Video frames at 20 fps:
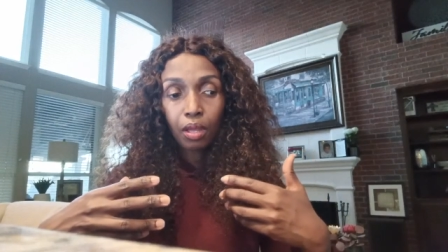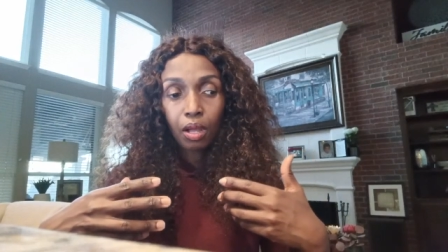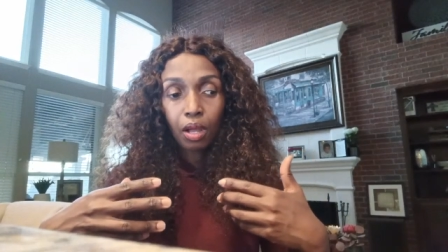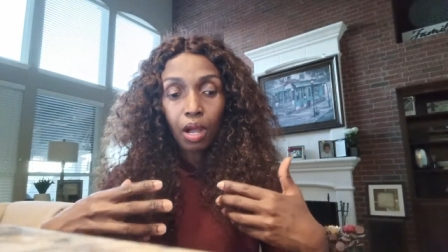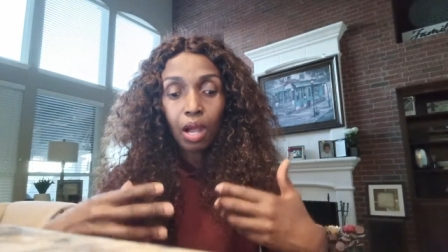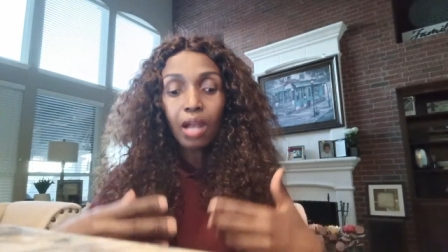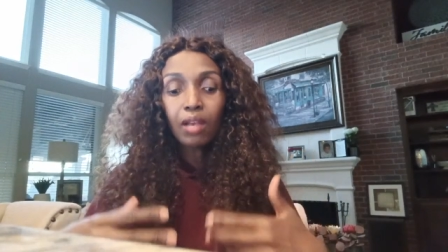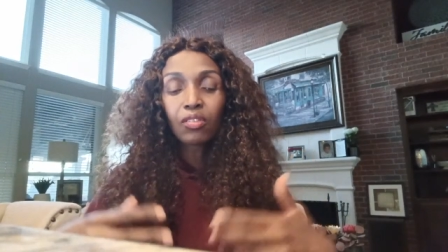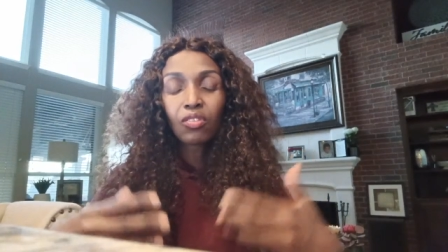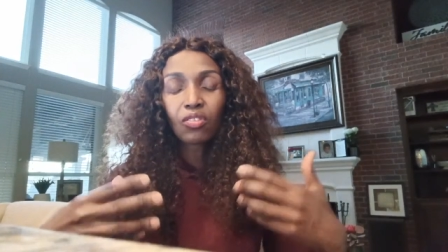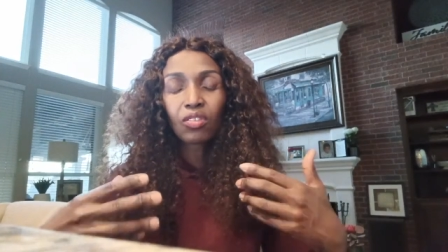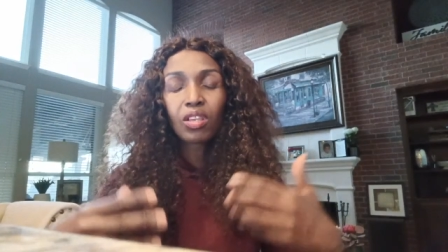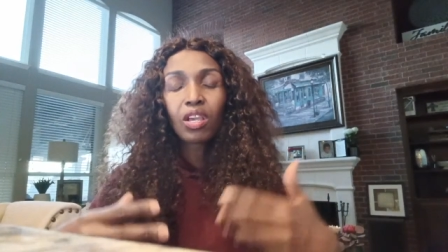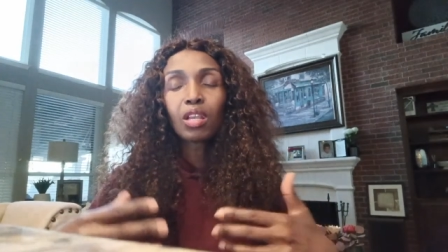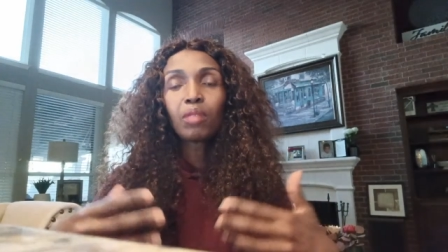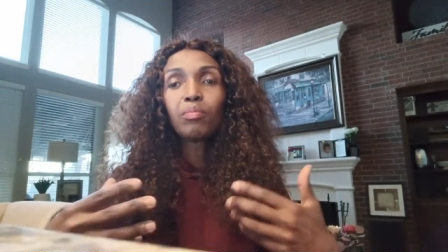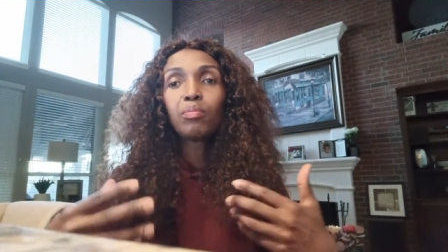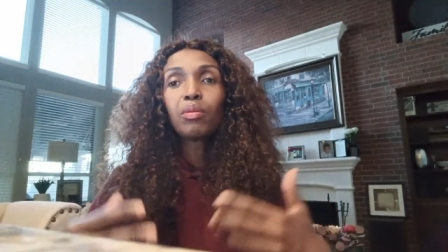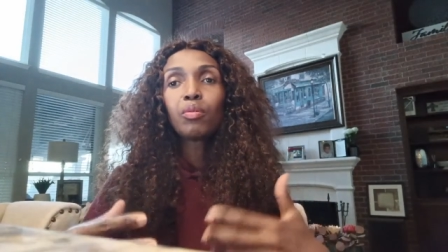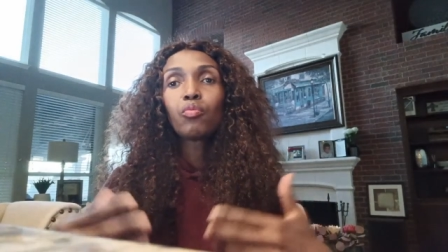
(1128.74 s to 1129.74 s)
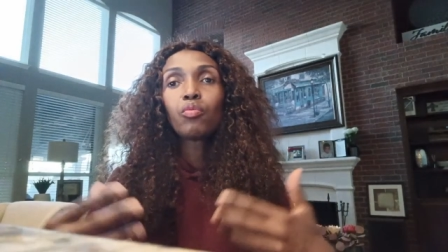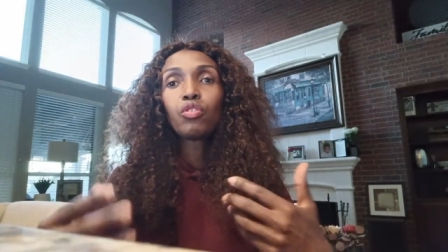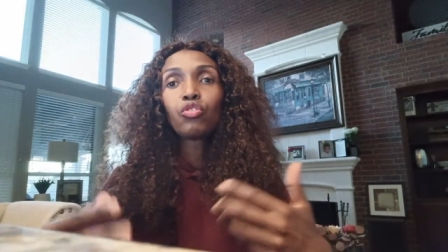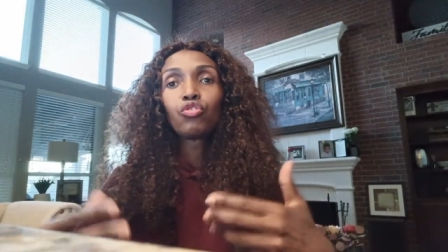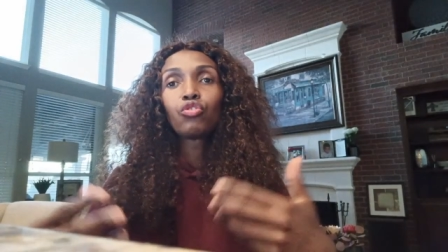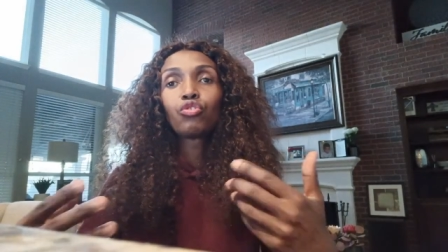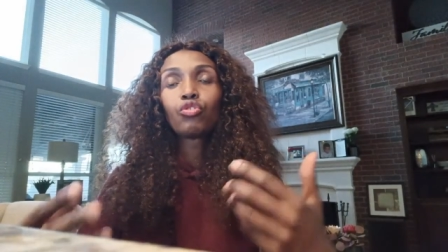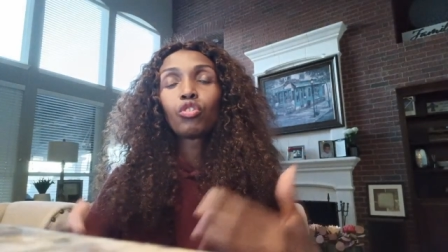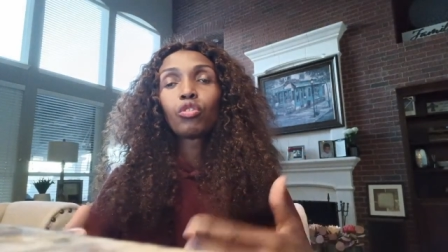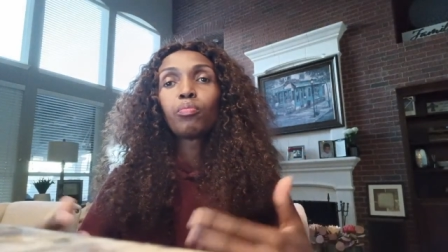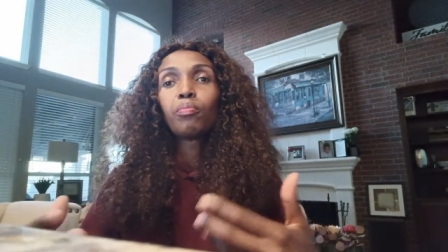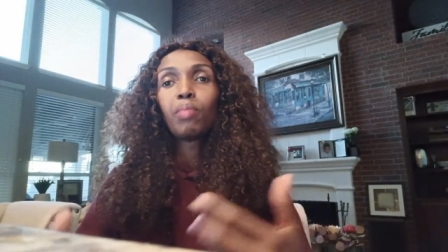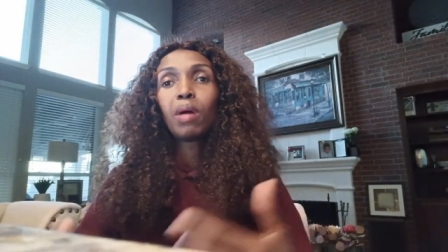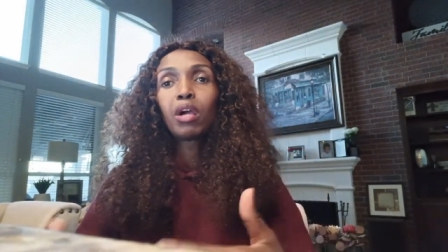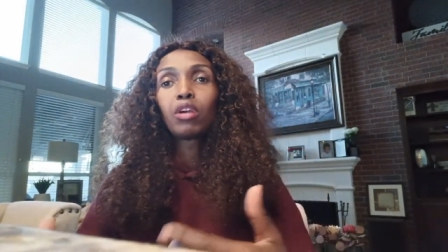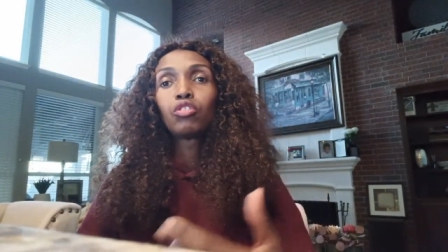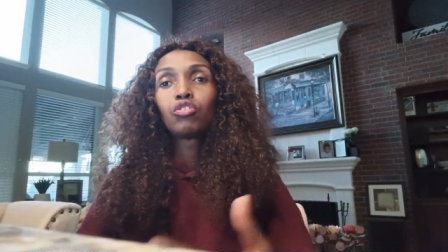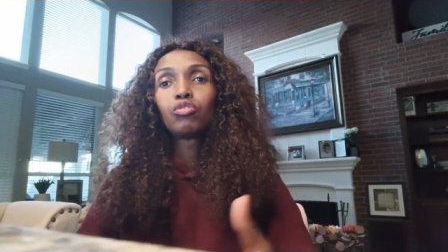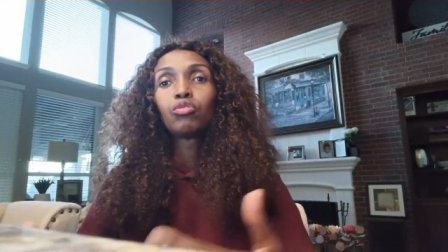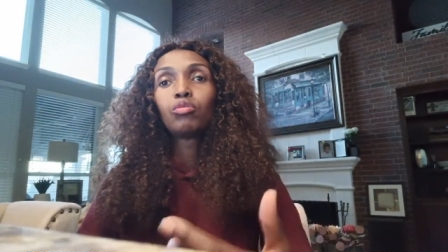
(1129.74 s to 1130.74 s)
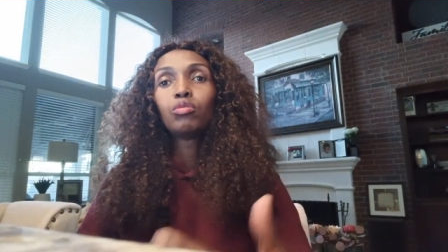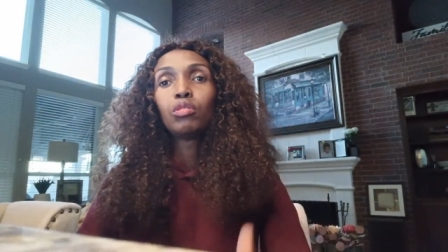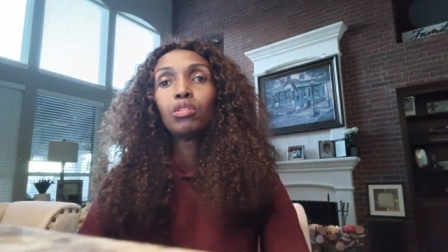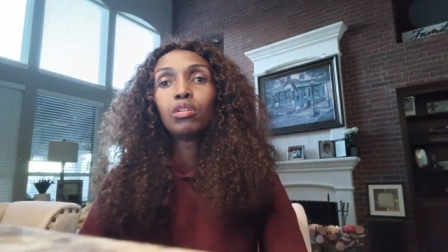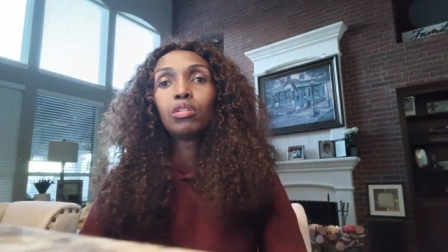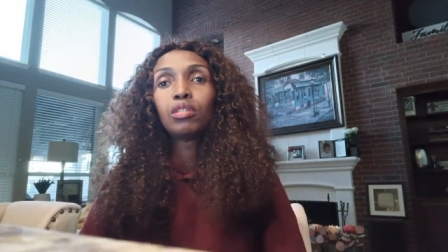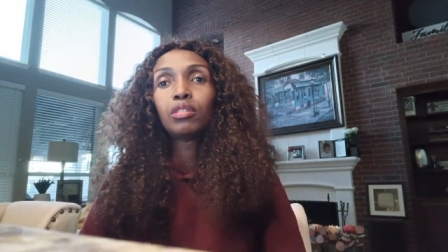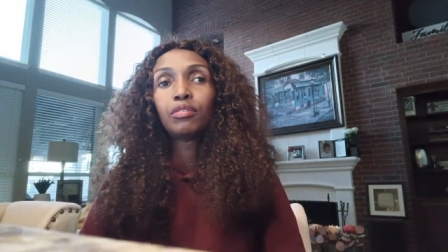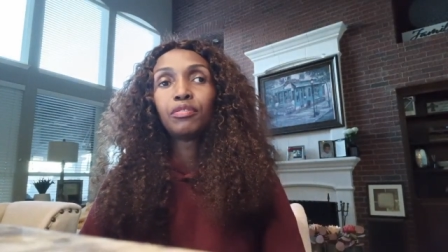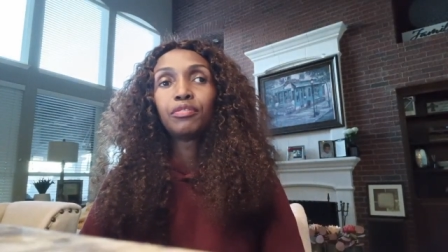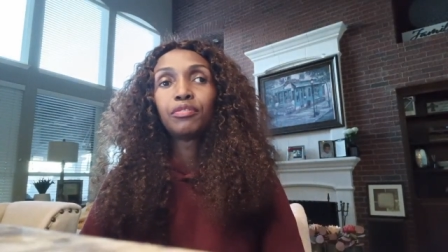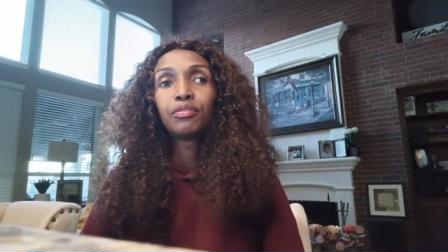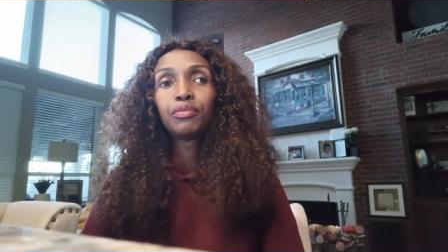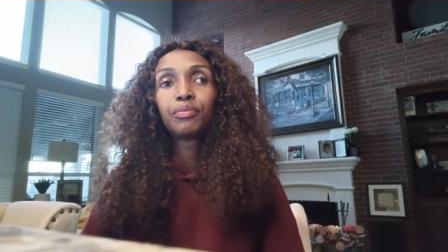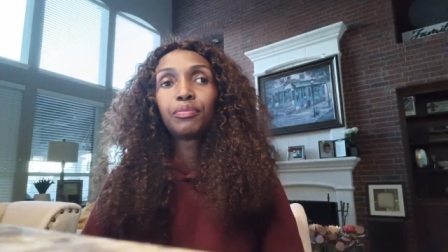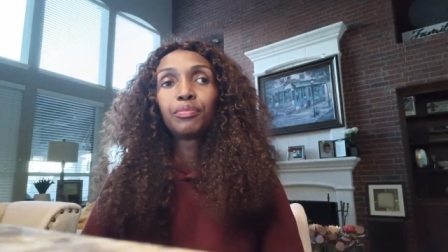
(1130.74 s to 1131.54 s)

hearts can be restored back to love.